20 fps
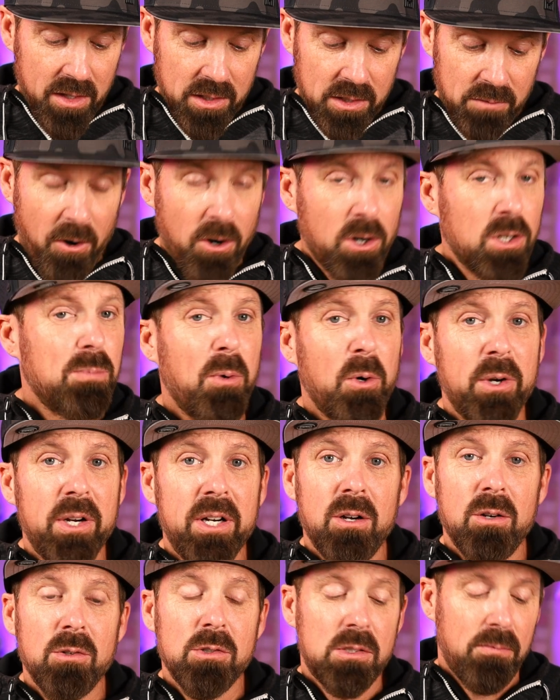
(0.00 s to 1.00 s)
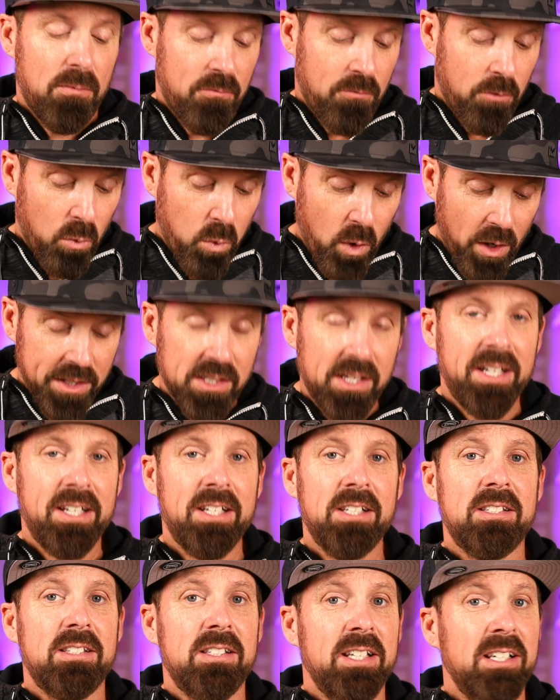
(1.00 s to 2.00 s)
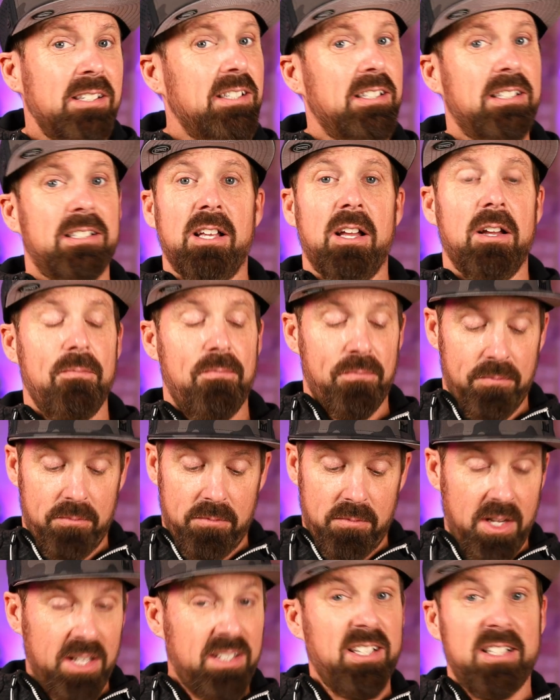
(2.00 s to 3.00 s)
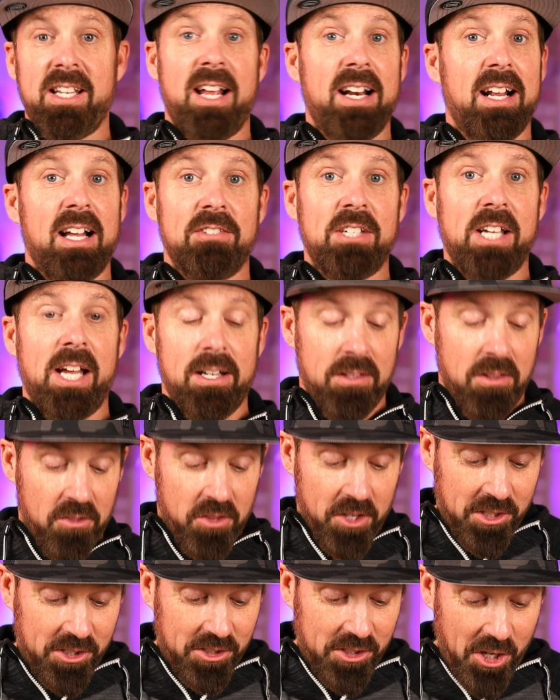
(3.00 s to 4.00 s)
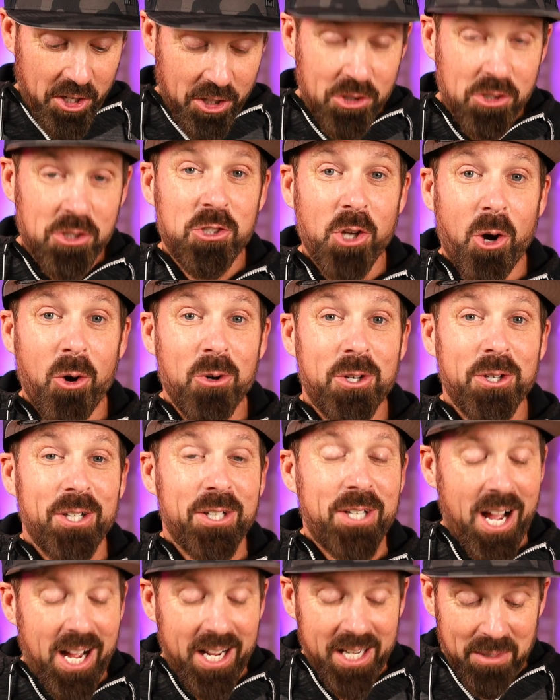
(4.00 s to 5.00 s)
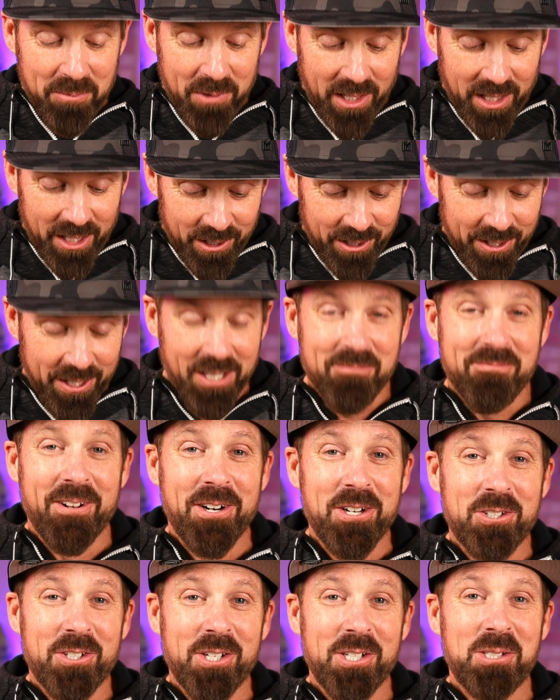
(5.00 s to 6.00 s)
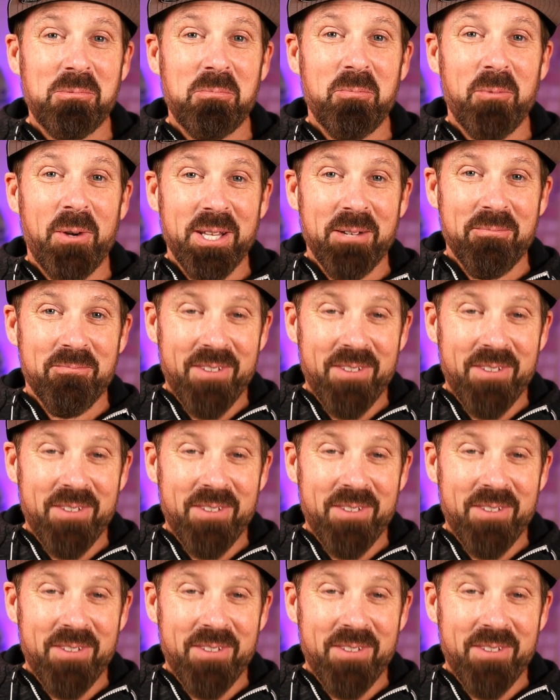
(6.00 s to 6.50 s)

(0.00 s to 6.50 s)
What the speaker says: As far as burritos, for what it is, it's a 10 out of 10. This is so good. I am clearly gonna finish this when the